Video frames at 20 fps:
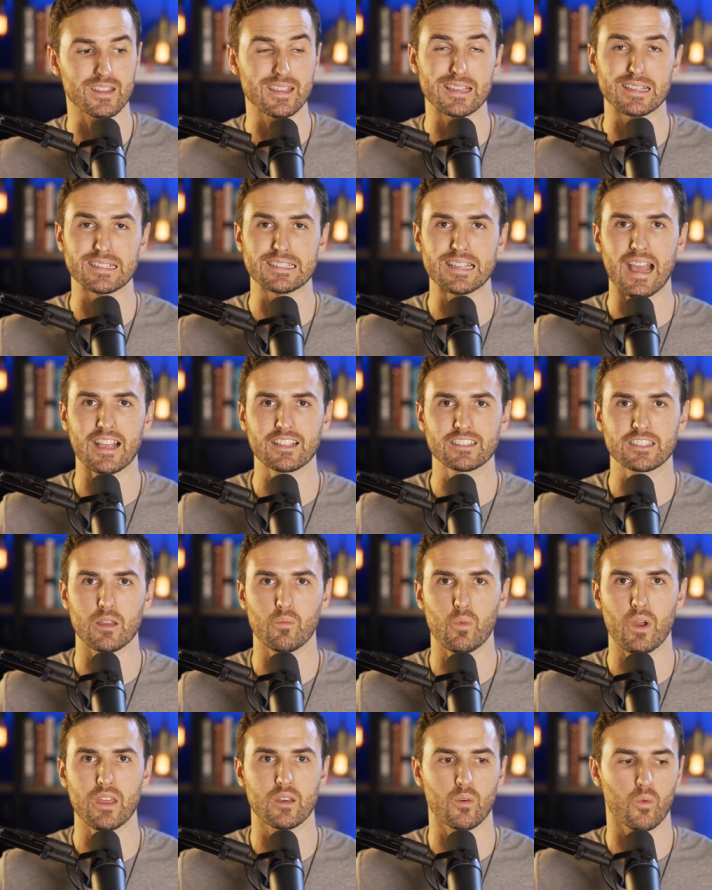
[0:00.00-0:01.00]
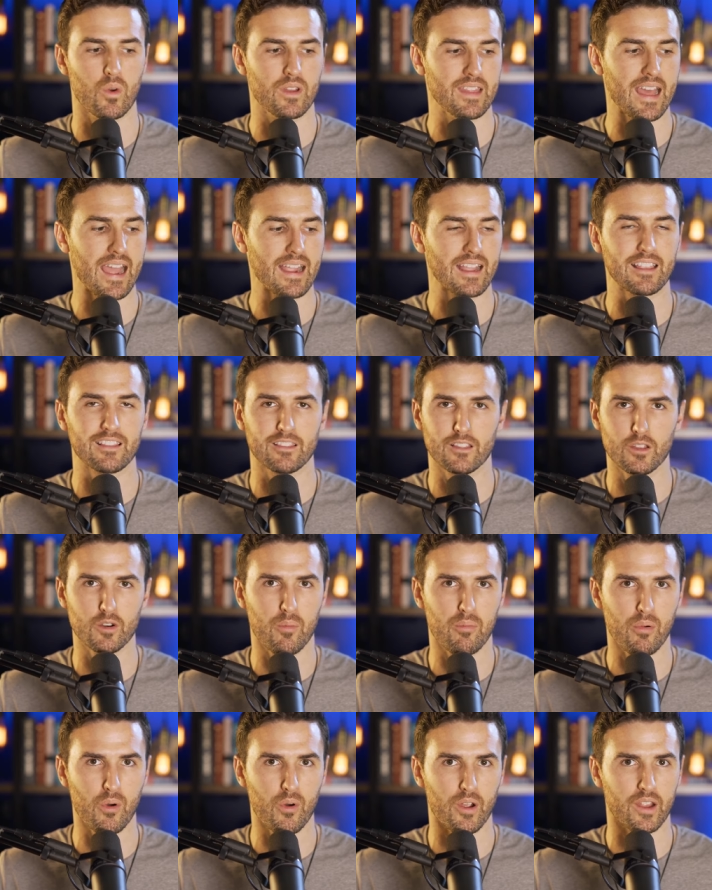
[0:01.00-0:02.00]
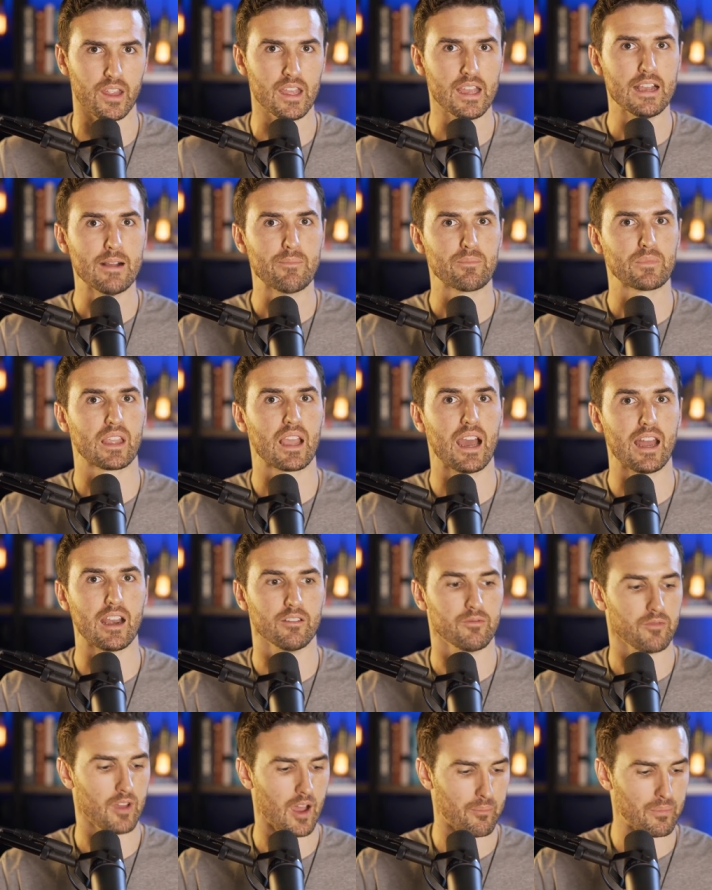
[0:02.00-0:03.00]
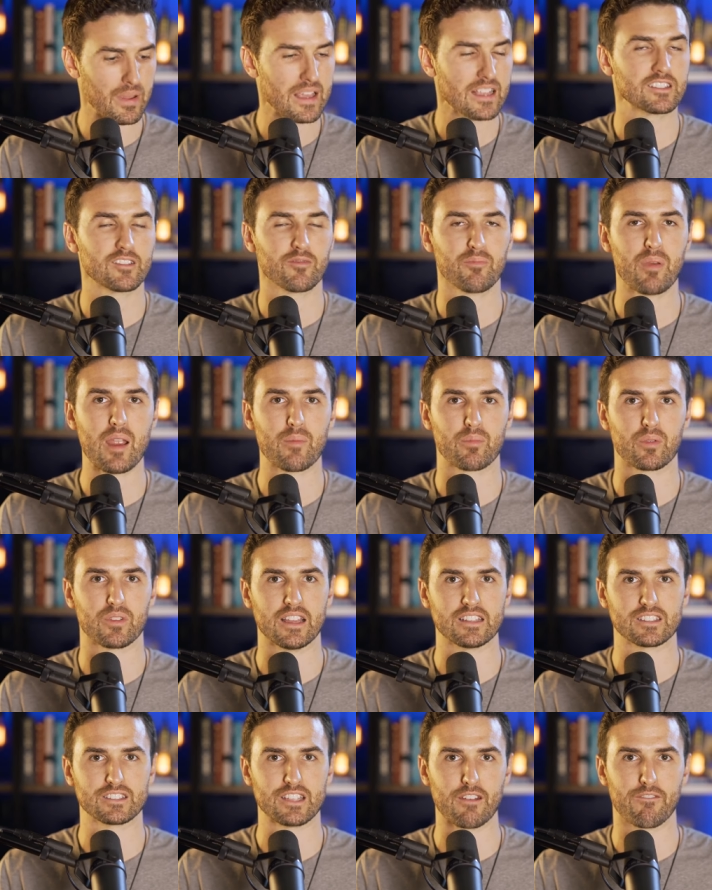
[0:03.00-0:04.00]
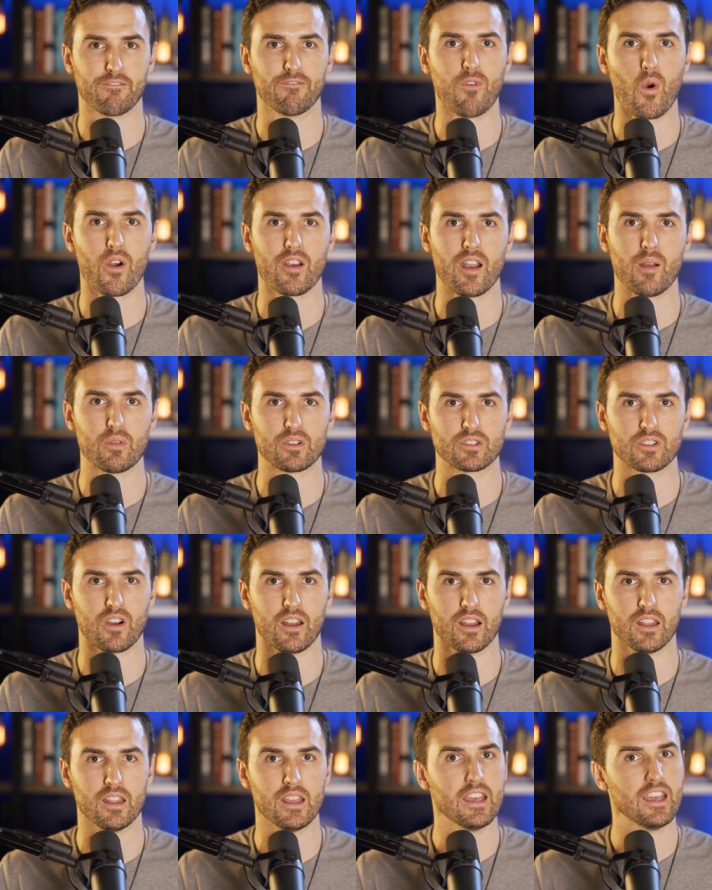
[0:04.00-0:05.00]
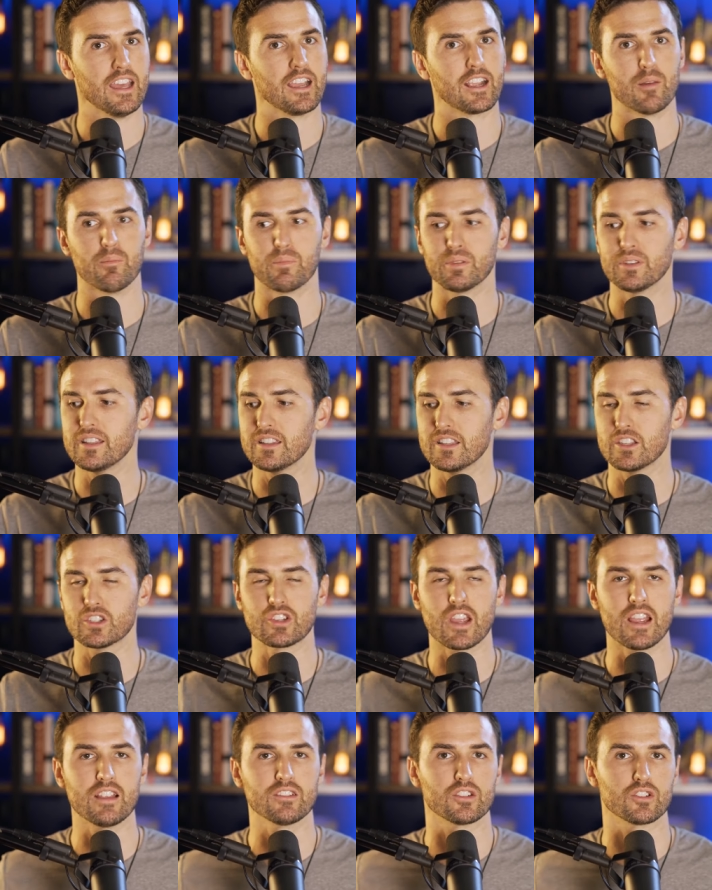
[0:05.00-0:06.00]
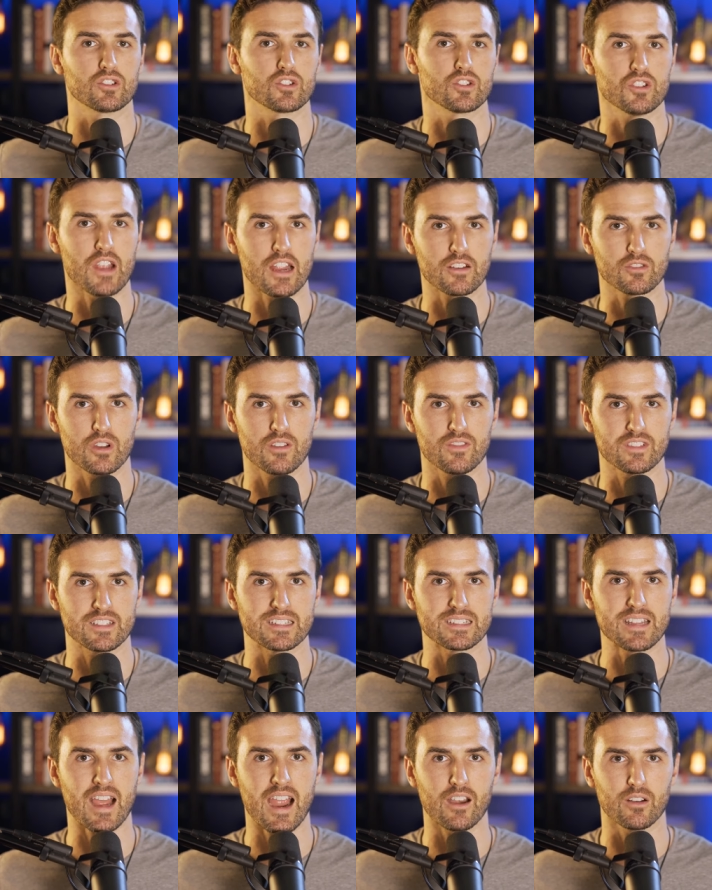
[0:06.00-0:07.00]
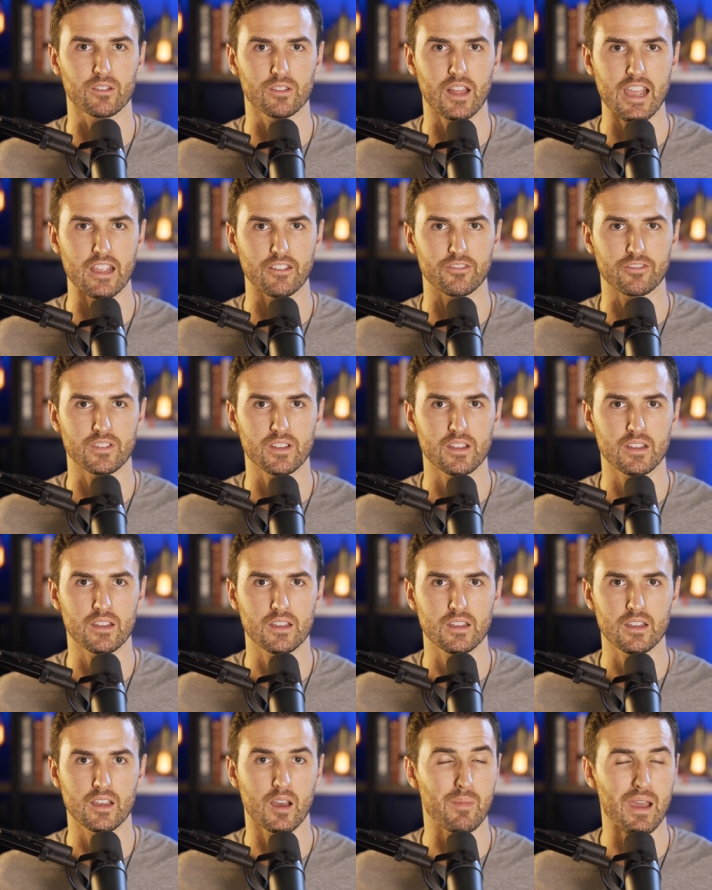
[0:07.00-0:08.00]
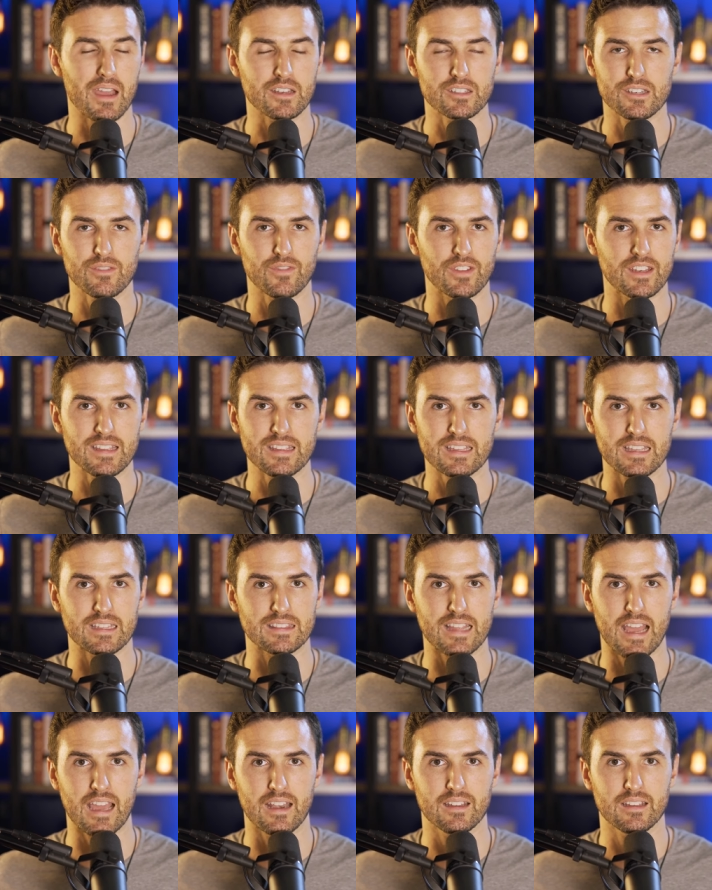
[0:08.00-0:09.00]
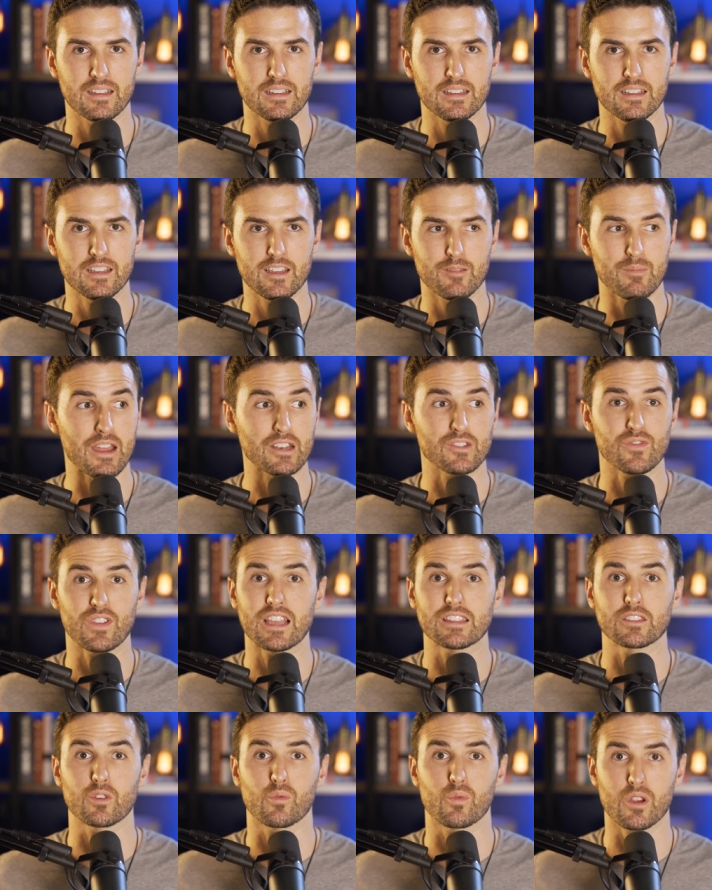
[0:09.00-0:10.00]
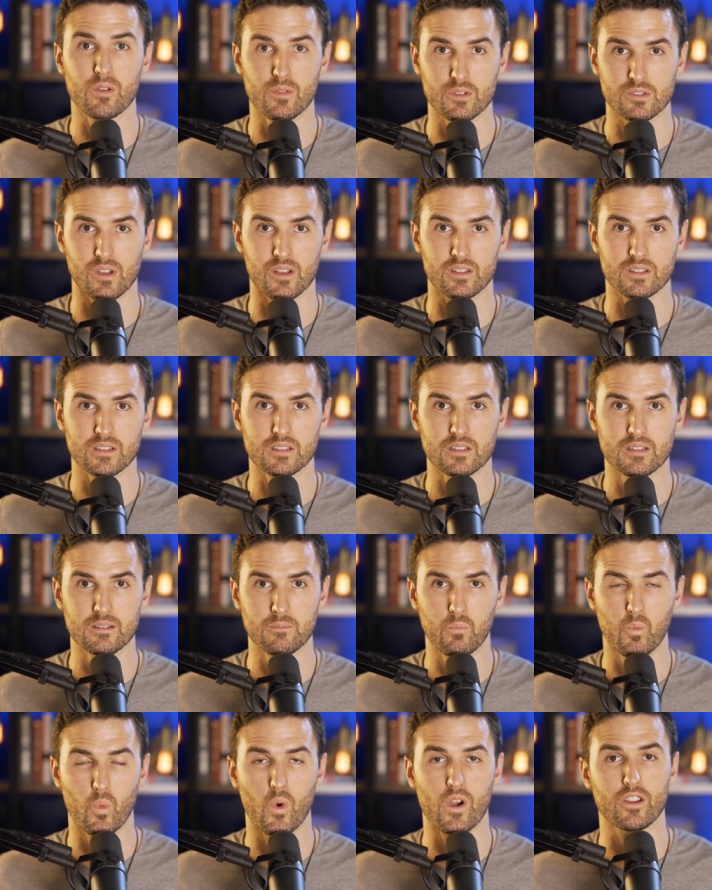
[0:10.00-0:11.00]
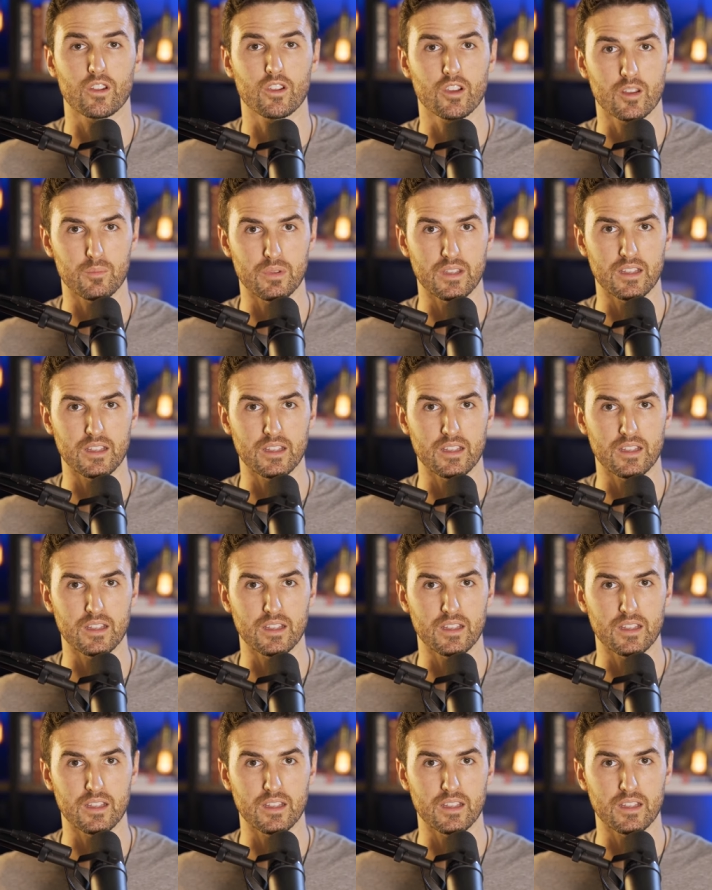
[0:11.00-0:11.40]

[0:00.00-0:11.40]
the exact same way that when that little boy got a, a piece of paper that said four numbers on it. It completely changed the trajectory of his entire life. Imagine if he didn't get that. Imagine if he got the real results where he could